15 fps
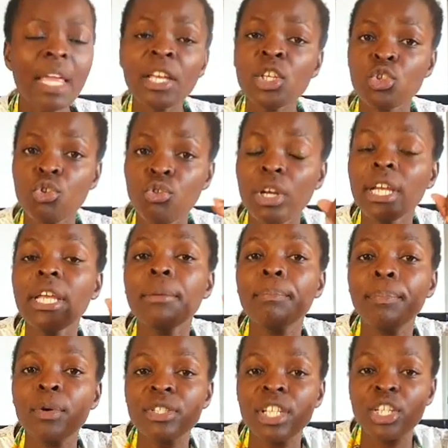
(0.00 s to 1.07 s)
It's really
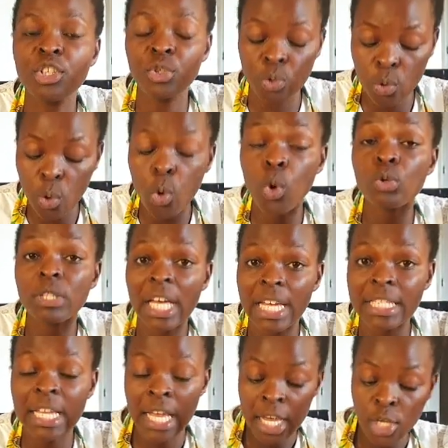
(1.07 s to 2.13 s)
important to know all
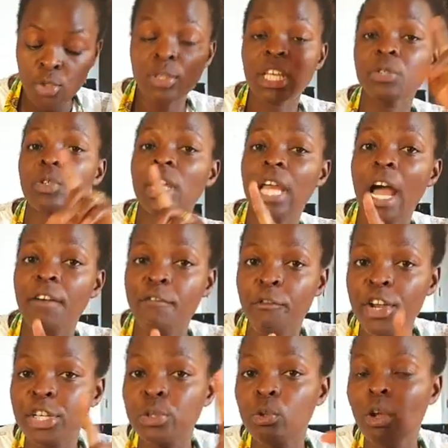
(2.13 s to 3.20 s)
that, so that you can
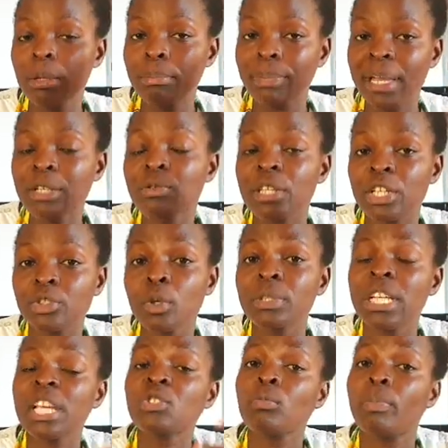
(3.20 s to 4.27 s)
avoid going back to the shop
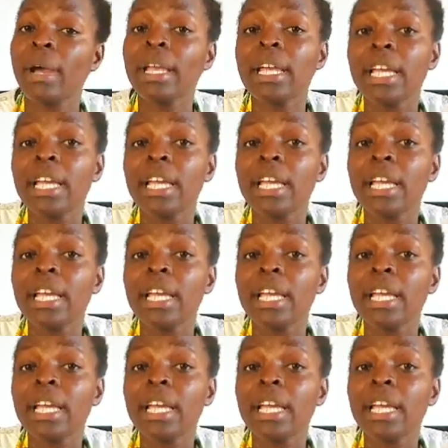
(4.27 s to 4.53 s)
just to buy